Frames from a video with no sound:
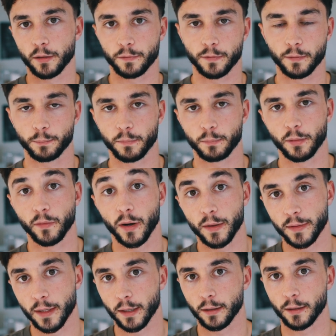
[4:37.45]
to f-
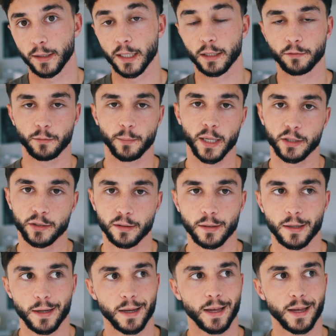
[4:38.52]
provide their lead information.